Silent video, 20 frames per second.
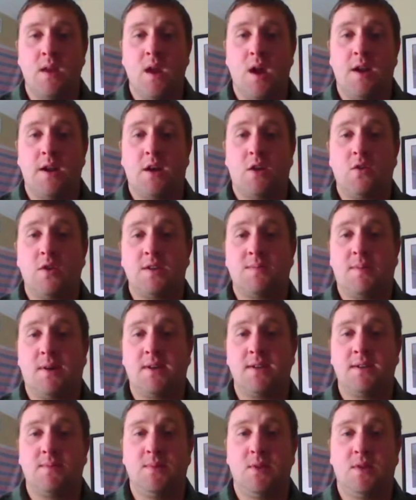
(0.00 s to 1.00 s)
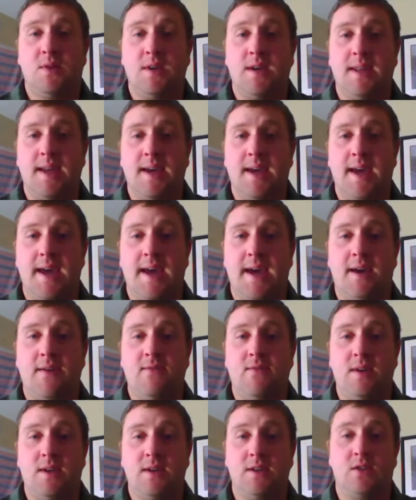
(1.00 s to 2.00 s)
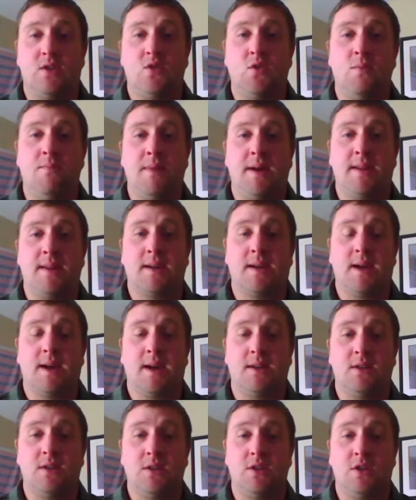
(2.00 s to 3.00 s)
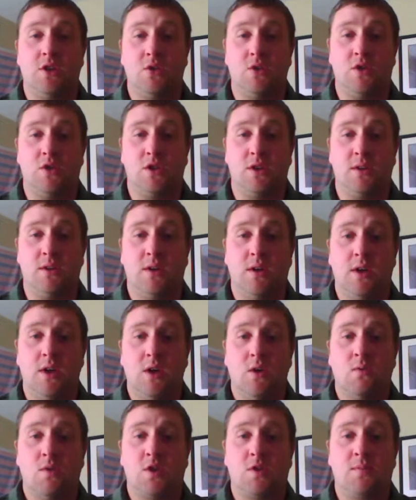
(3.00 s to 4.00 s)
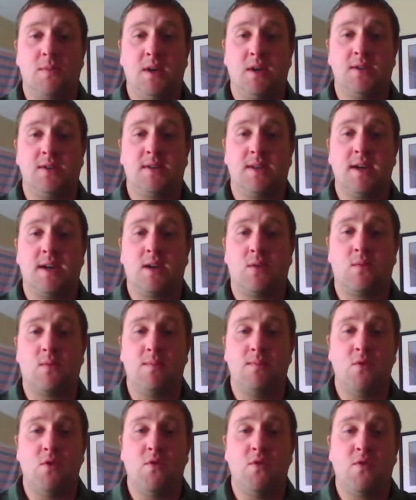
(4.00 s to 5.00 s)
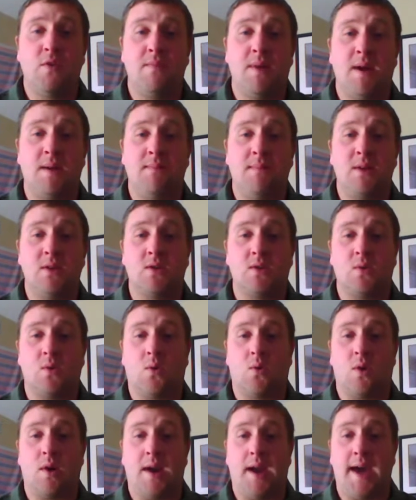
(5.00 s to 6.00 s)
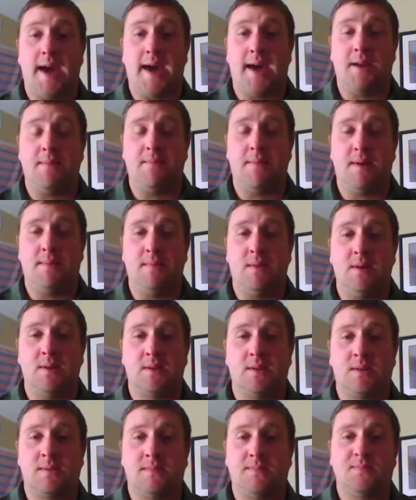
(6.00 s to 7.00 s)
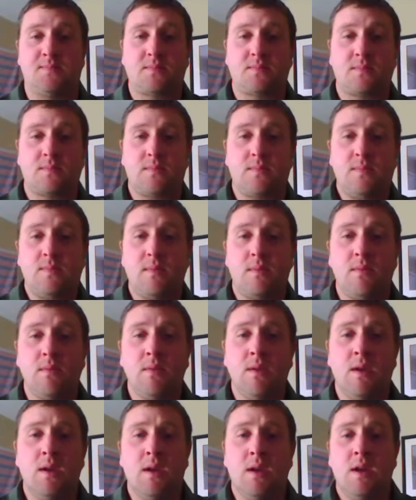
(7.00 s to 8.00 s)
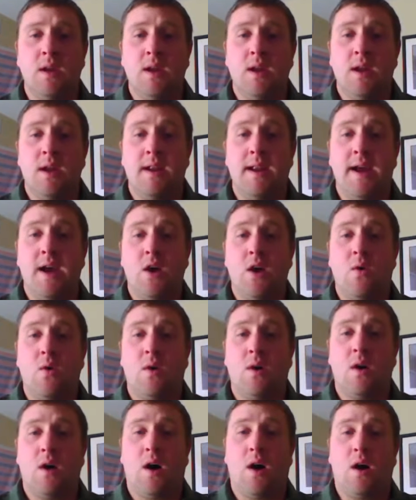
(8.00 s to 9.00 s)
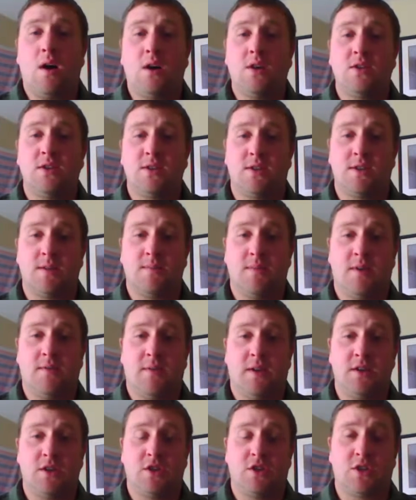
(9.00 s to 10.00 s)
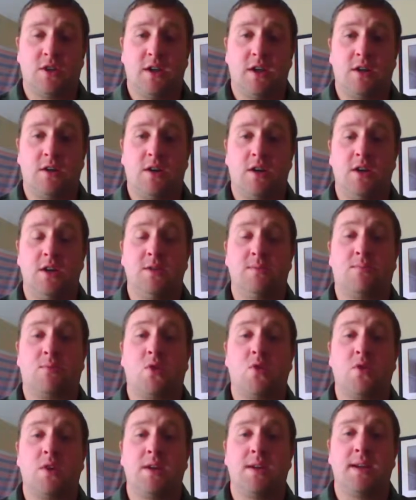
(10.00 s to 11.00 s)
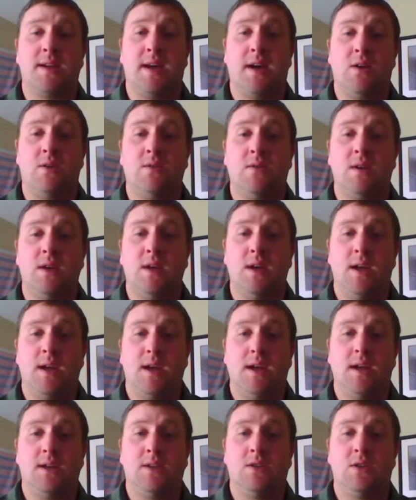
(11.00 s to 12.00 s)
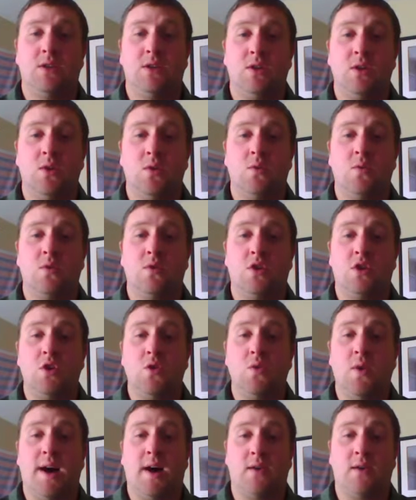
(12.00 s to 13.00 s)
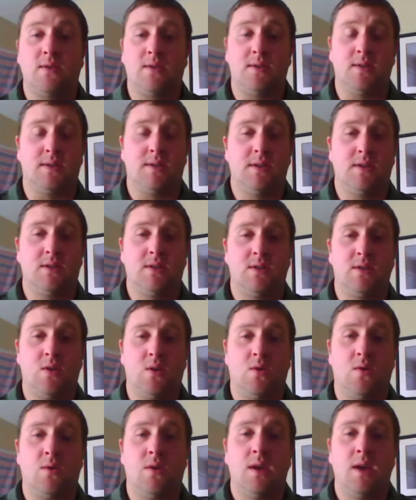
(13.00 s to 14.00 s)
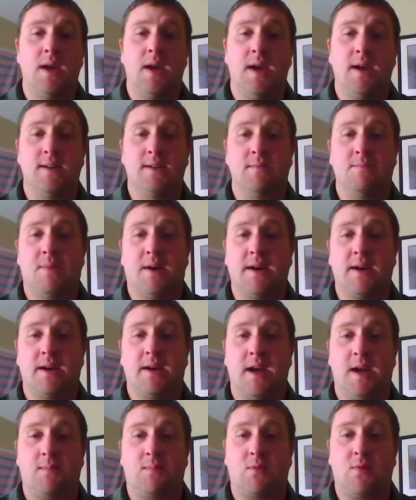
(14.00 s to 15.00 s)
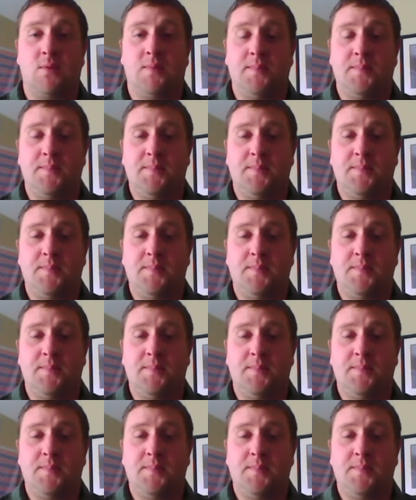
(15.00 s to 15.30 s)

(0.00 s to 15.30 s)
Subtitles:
Another responsibility they have is to amend the Constitution, which means they can remove amendments or add amendments. Now, our system of legislature is broken down into two houses. This is known as a bicameral.